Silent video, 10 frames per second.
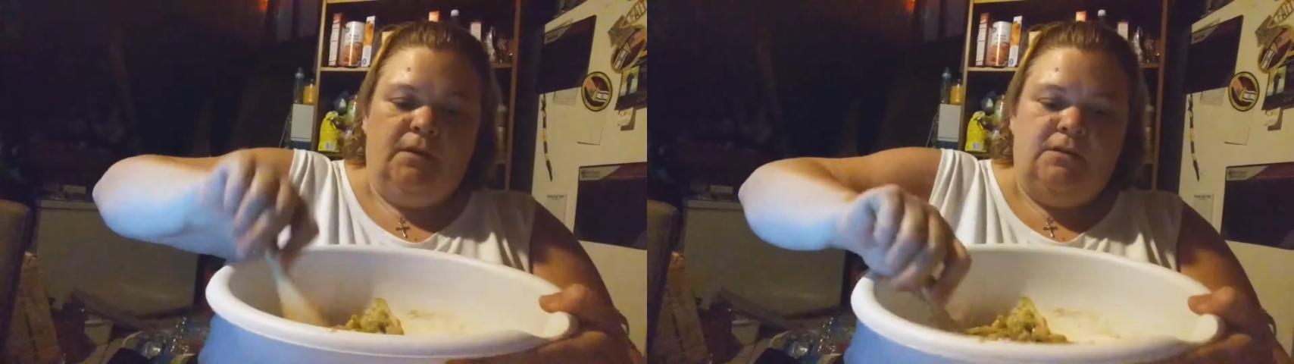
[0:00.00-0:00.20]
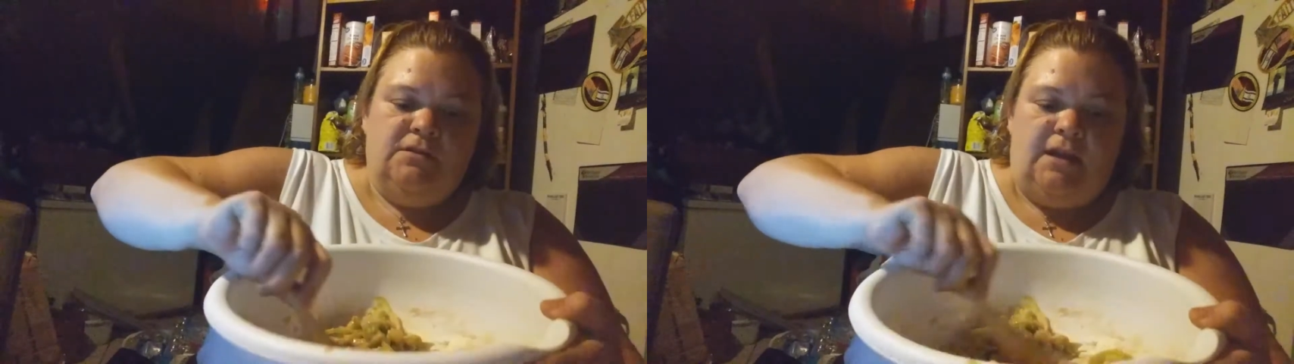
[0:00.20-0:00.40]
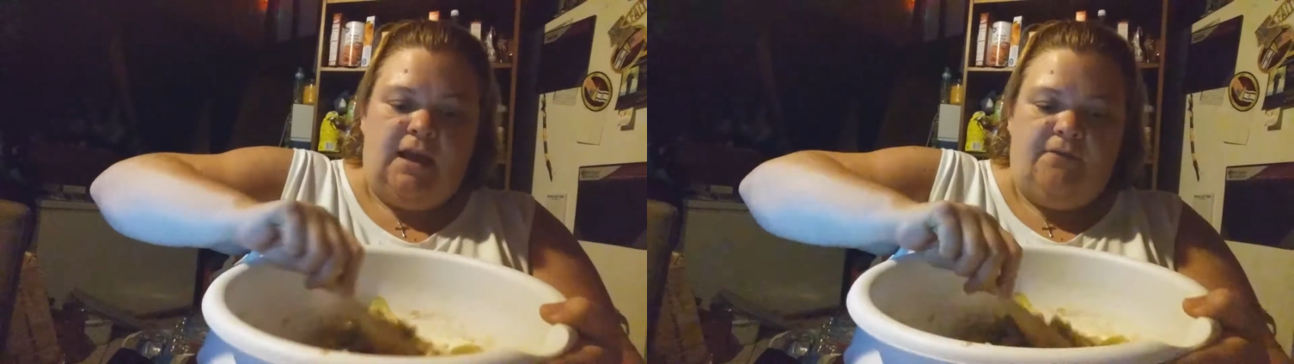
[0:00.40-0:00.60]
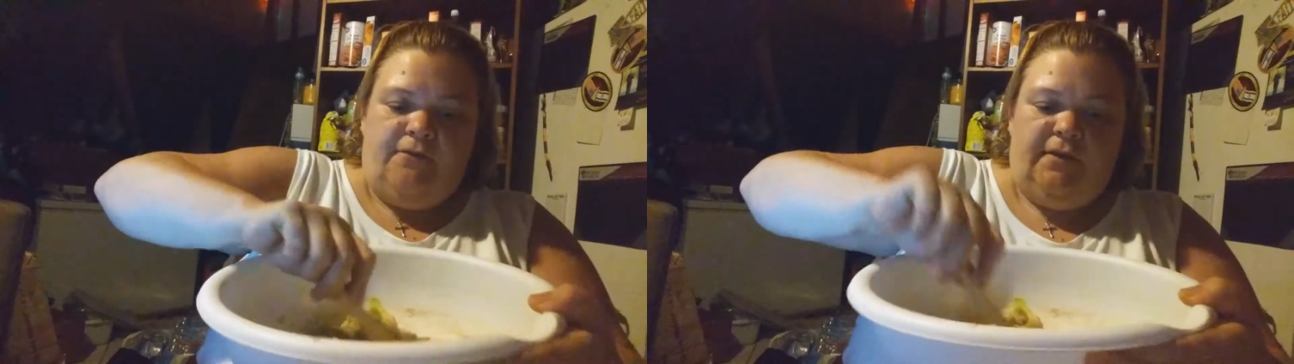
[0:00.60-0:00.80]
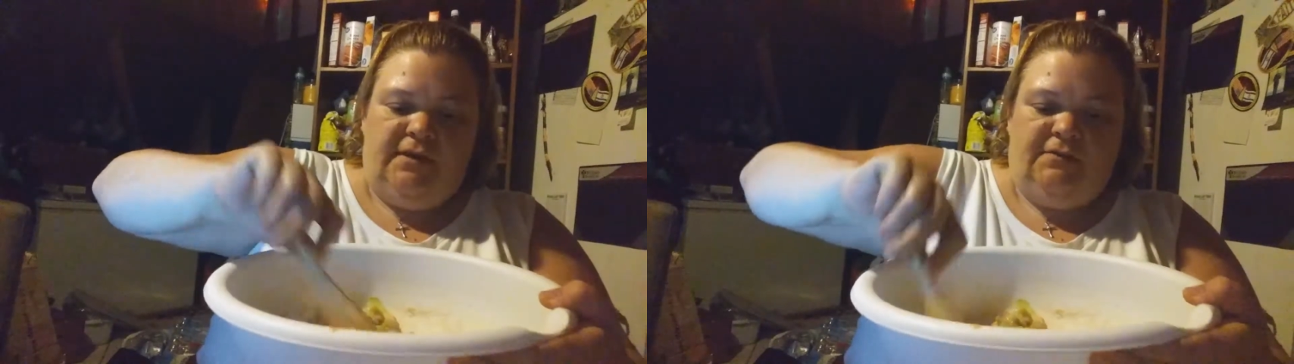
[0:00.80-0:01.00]
Today for
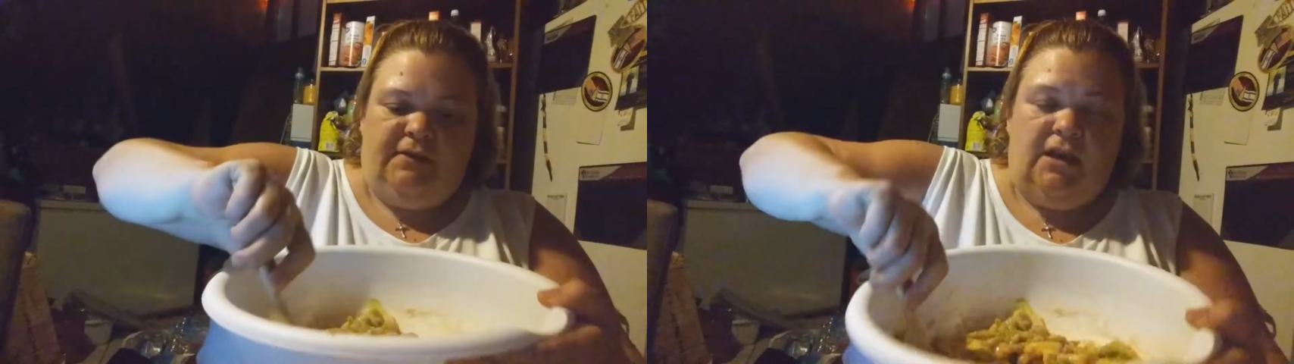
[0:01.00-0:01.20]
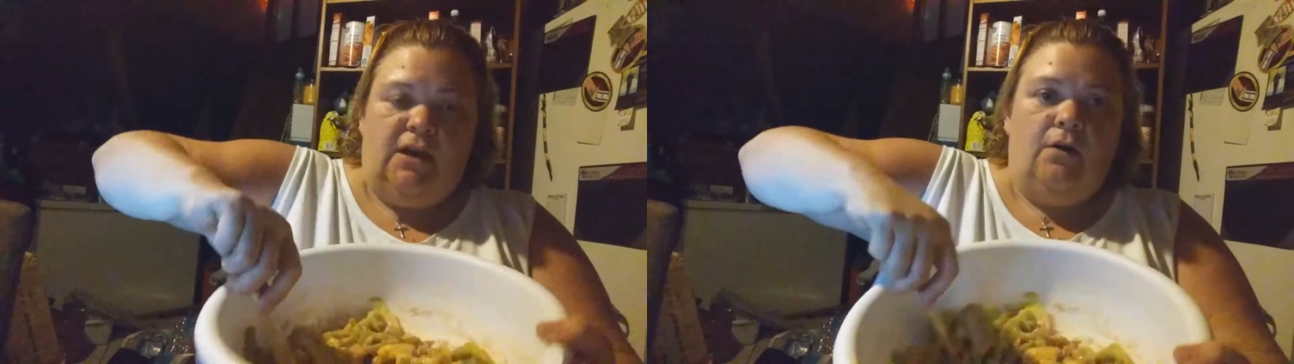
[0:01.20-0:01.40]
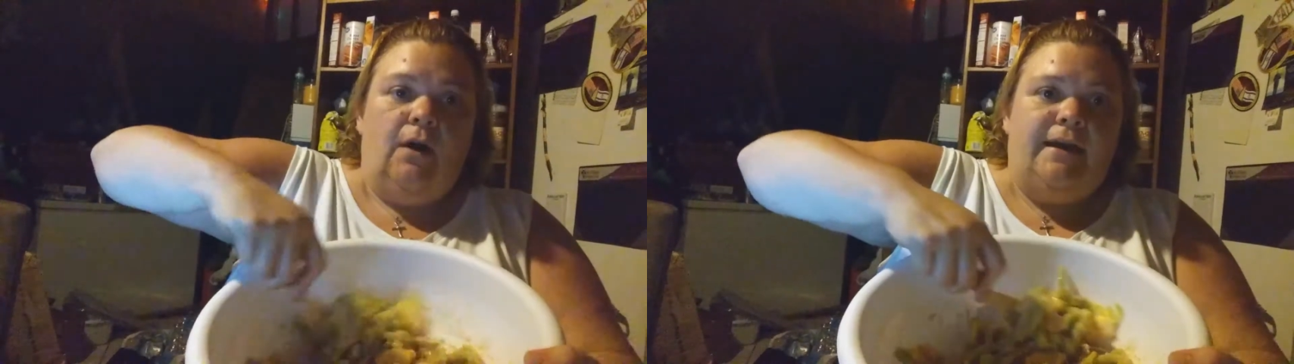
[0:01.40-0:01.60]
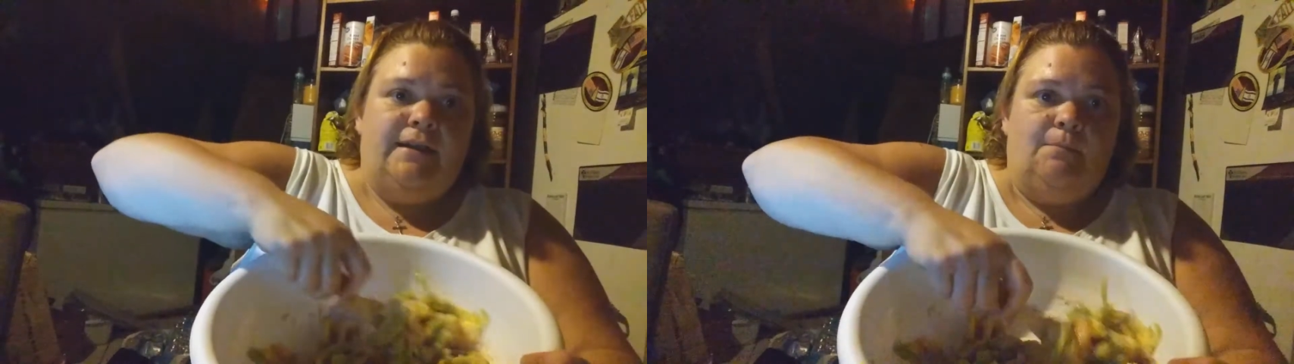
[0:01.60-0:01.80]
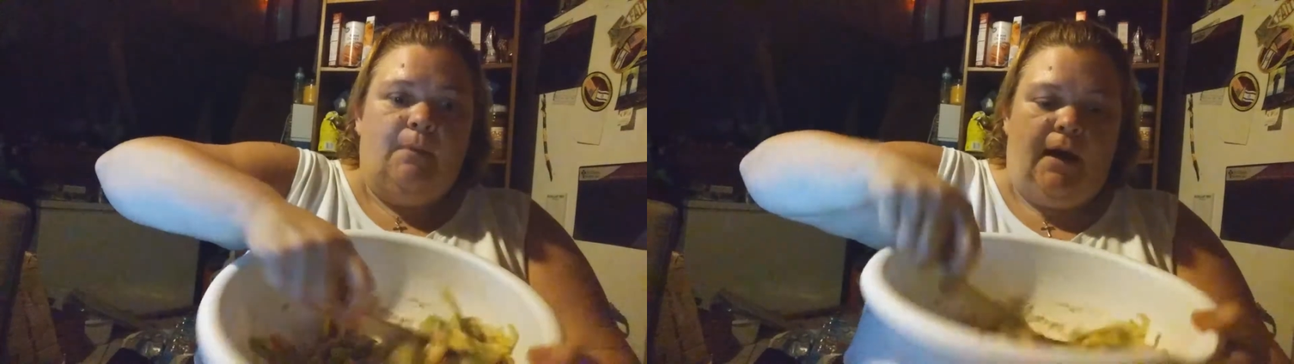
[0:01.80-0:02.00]
this video I
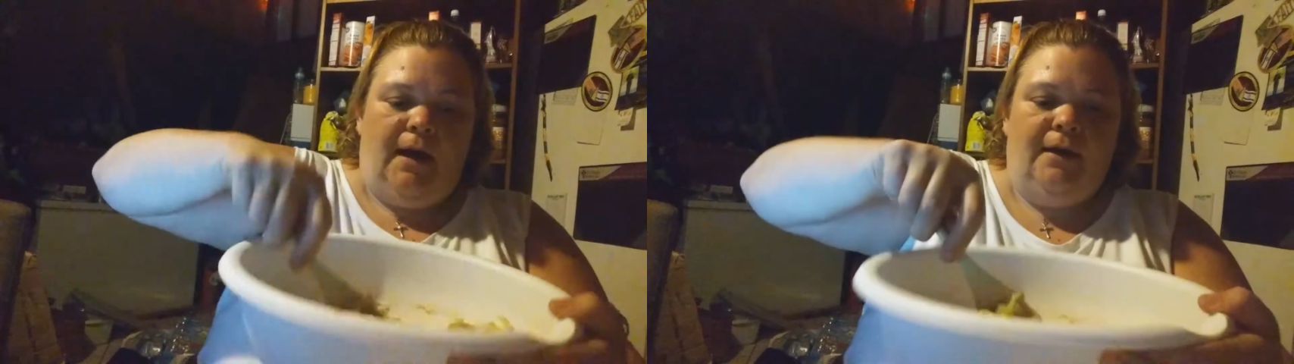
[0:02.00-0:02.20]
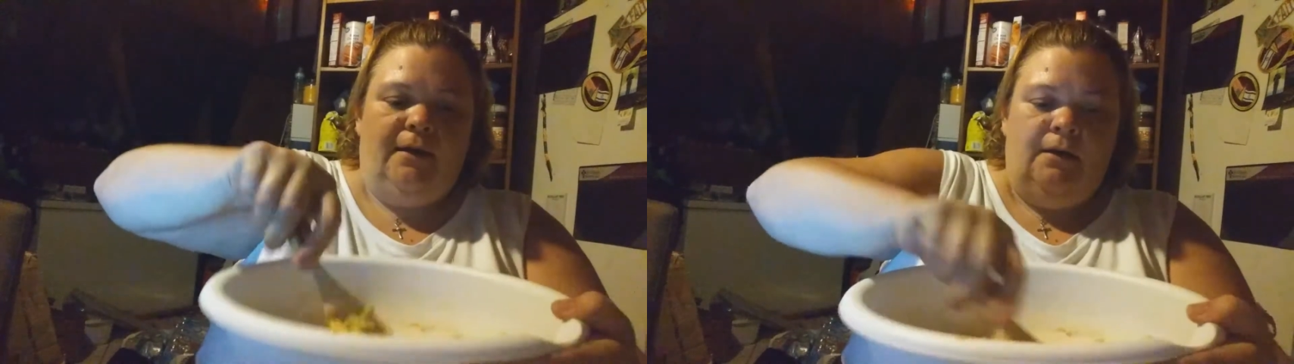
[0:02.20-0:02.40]
did buy